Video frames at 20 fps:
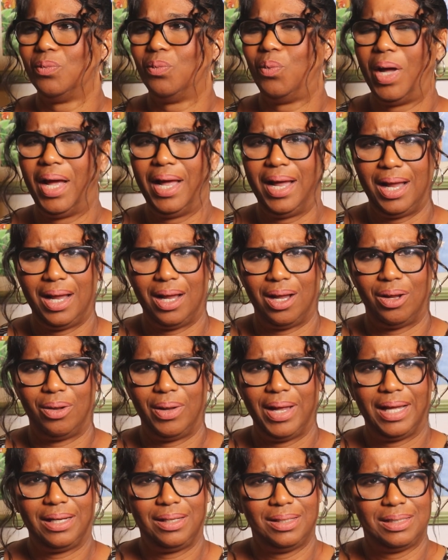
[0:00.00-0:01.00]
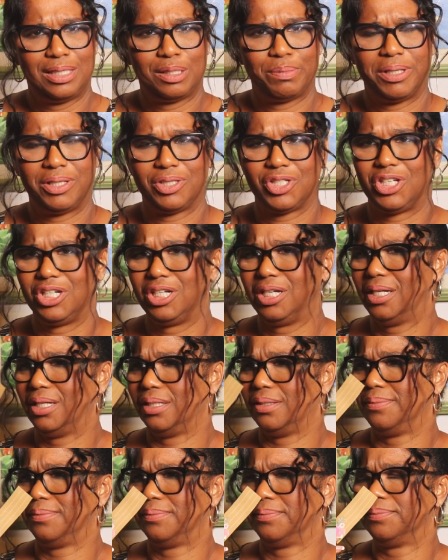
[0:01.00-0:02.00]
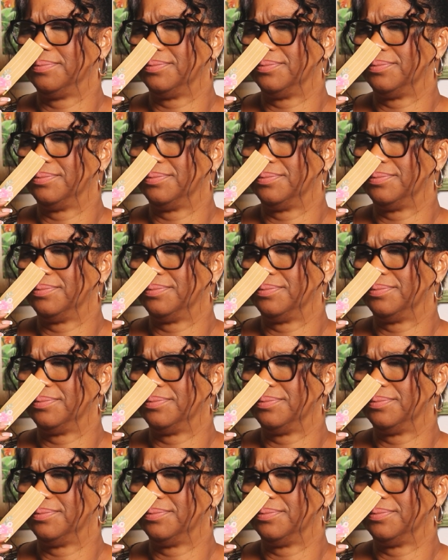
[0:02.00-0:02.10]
Wow, Helen smells good.